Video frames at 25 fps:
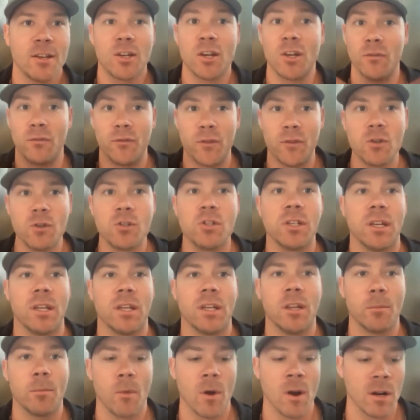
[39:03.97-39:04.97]
confusion in
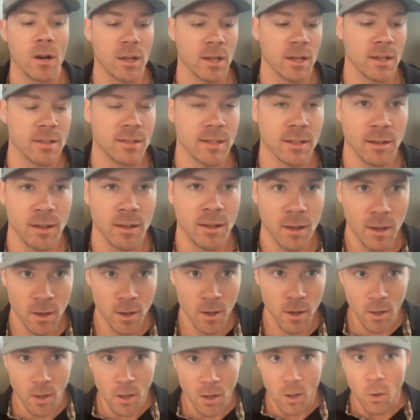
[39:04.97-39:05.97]
the markets. And
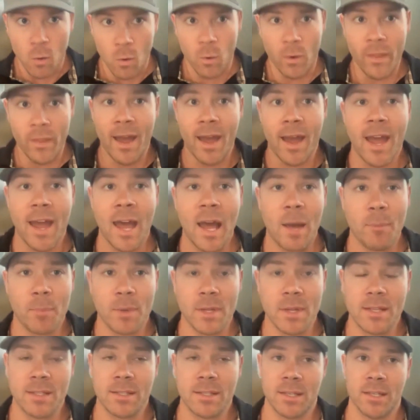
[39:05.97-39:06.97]
when that
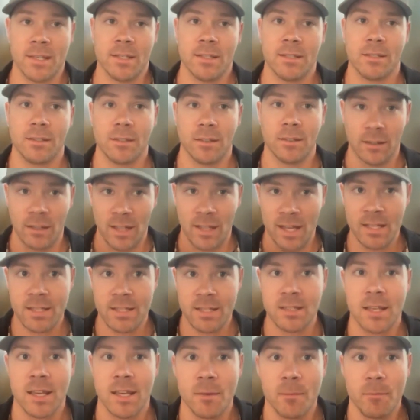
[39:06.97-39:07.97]
happens is
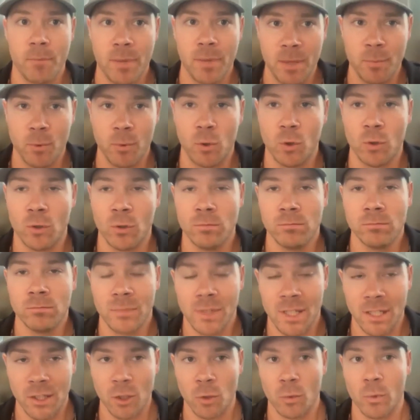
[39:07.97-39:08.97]
less people
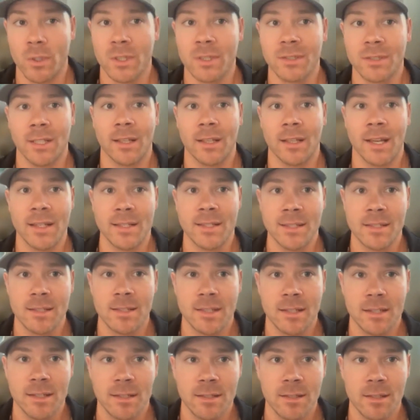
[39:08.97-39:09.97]
get their real estate
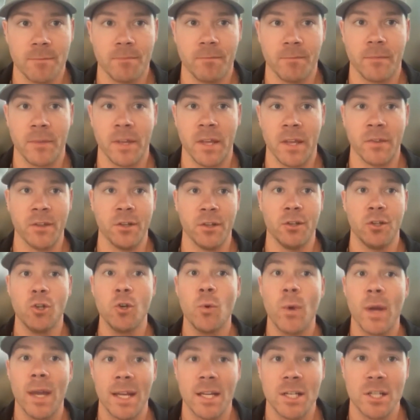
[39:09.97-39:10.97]
licenses, and the
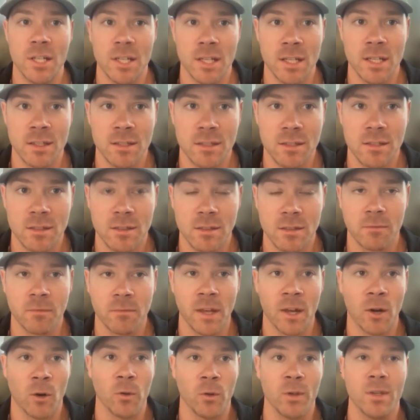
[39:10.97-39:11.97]
new agents
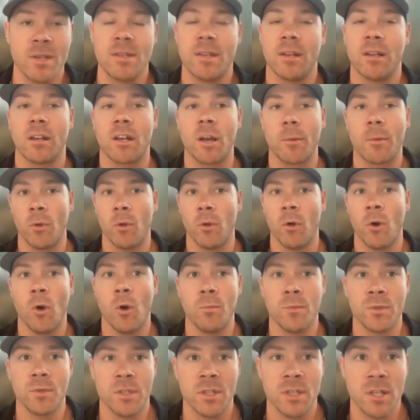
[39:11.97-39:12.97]
that are only selling a couple of
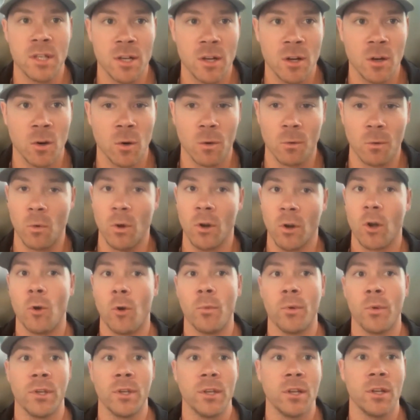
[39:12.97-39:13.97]
homes a year, or one
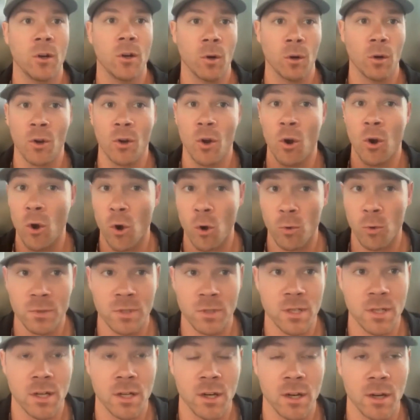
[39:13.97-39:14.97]
home a year, or no homes
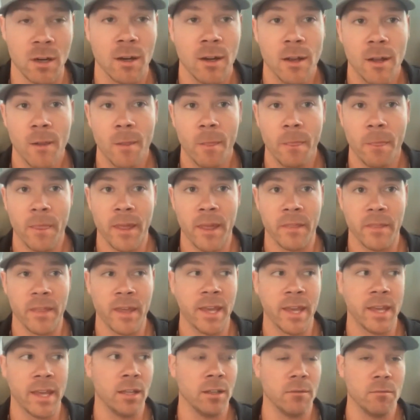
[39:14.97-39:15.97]
a year,
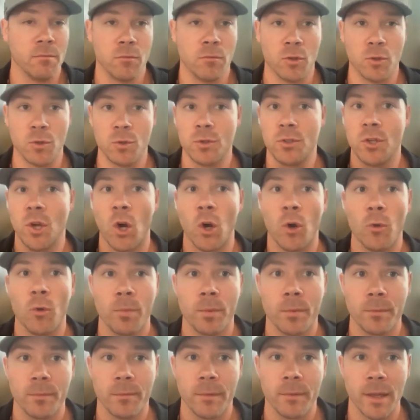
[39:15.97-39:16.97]
they lose
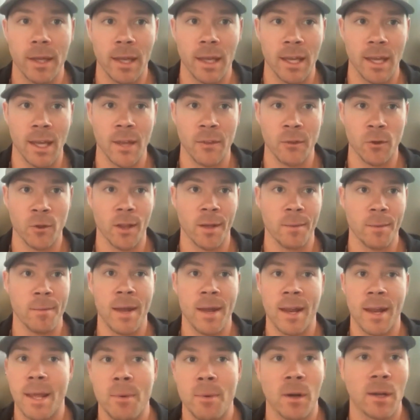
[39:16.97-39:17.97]
hope. And they're like,
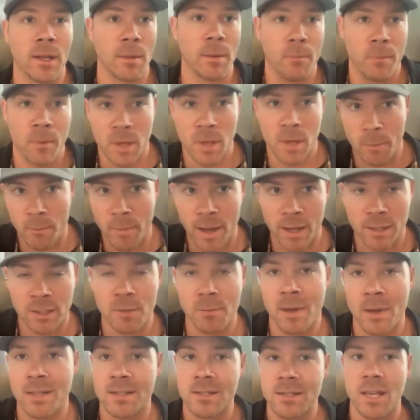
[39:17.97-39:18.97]
man, I better get back to
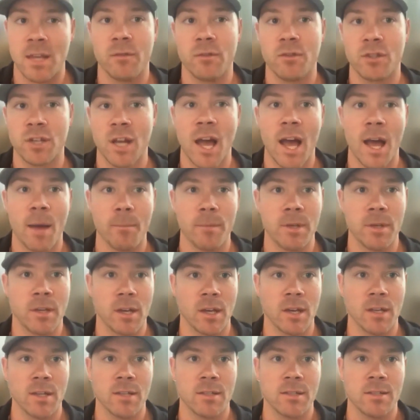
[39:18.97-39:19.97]
my safe job,
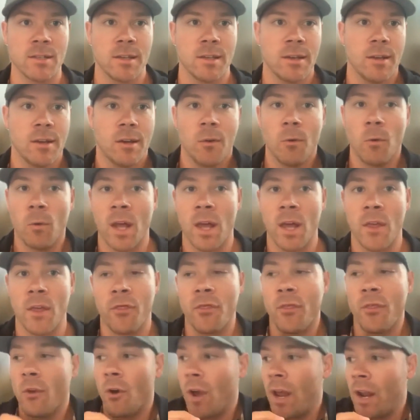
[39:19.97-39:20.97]
because what I
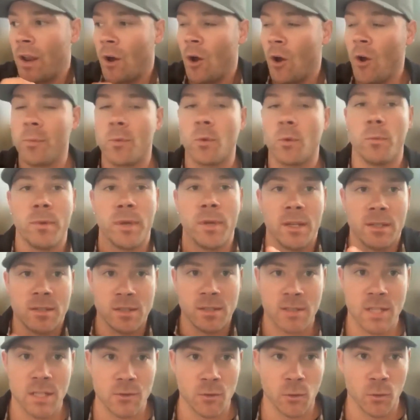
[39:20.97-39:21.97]
had hoped would be a
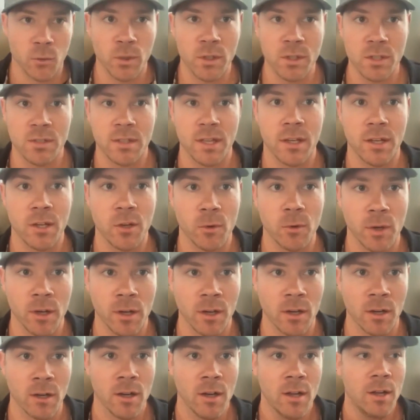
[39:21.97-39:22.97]
successful real estate
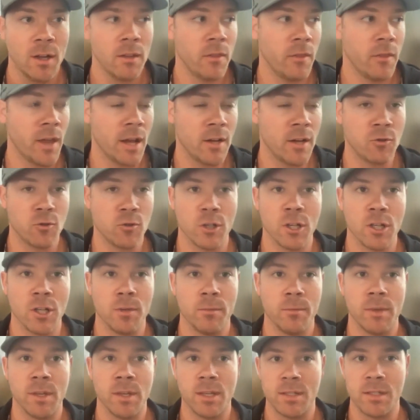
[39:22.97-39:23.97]
career, that
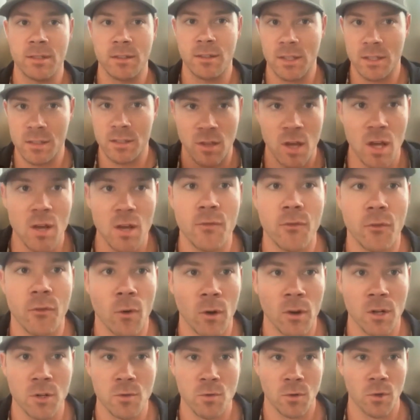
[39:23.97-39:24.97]
dream is done
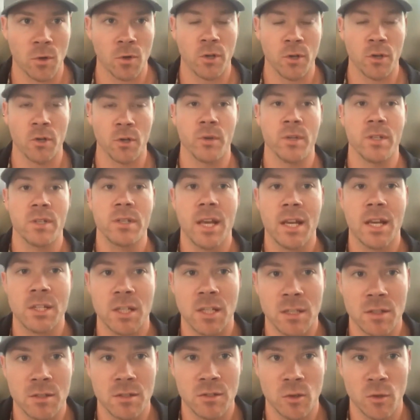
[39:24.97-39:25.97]
for, because we're going into
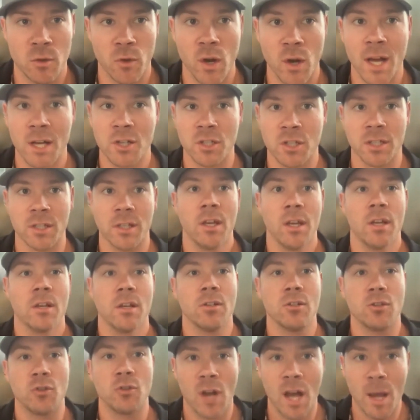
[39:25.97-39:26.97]
recession. So they're actually
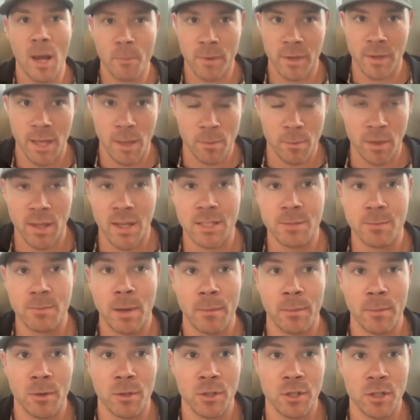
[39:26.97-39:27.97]
dropping MLS
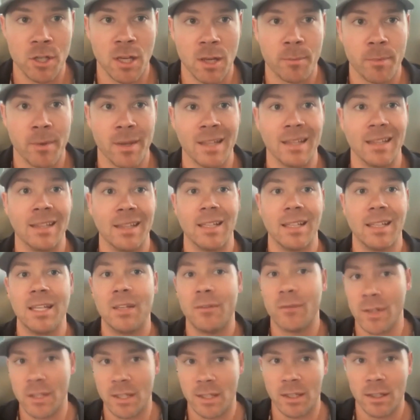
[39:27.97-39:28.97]
membership and
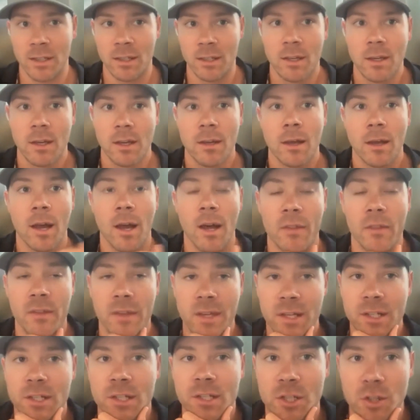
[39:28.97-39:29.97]
leaving
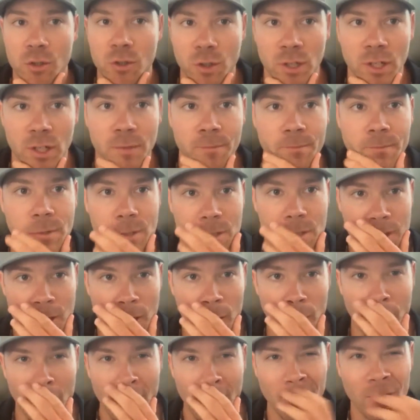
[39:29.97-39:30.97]
the industry.
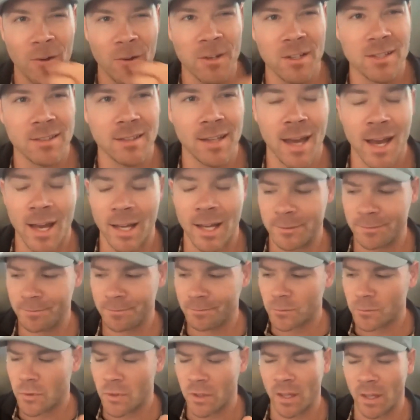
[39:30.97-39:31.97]
So I heard a stat
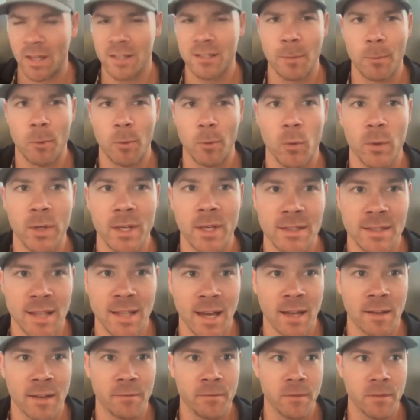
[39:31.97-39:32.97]
in the last couple of weeks
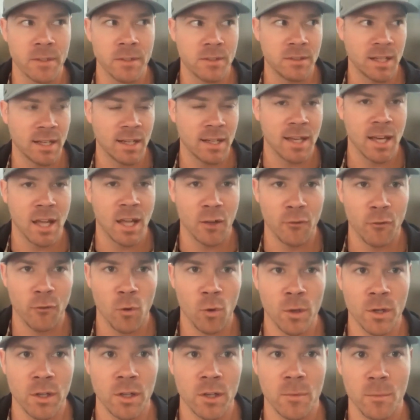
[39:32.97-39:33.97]
that the state of
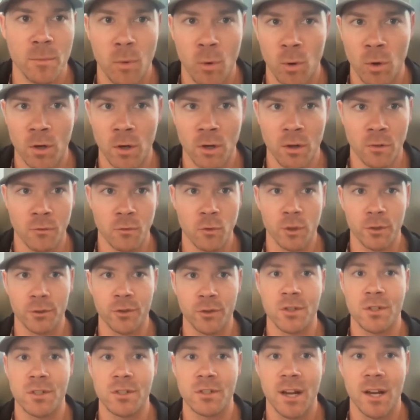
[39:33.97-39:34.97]
California, the board of
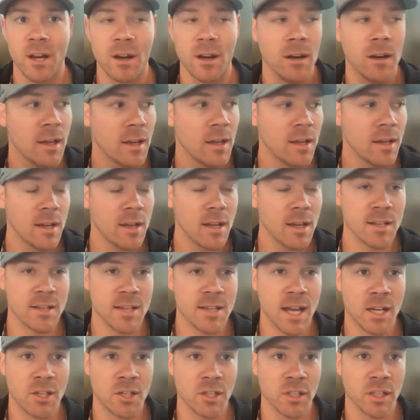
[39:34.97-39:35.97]
realtors there, is
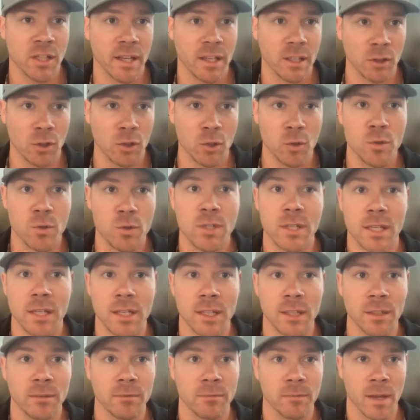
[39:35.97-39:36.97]
actually like
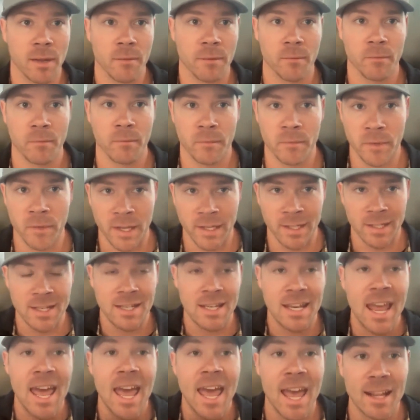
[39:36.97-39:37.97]
losing like
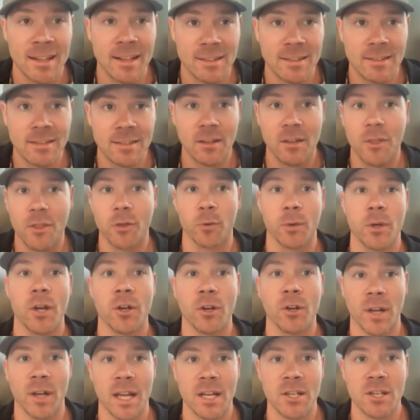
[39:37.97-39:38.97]
net
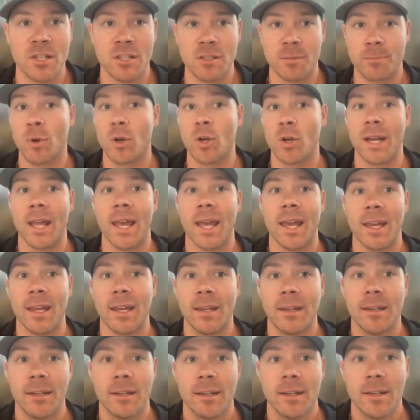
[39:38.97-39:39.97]
300 agents per
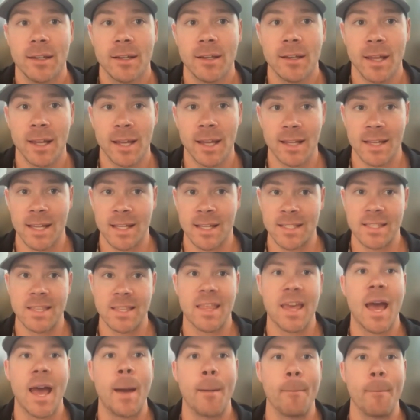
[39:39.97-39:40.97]
day. Like it's
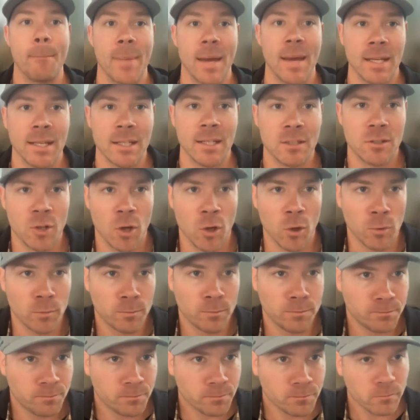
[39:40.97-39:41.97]
that many.
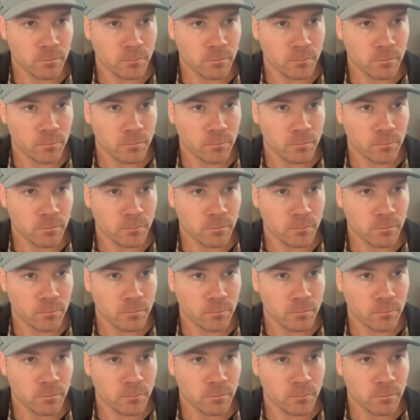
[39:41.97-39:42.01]
So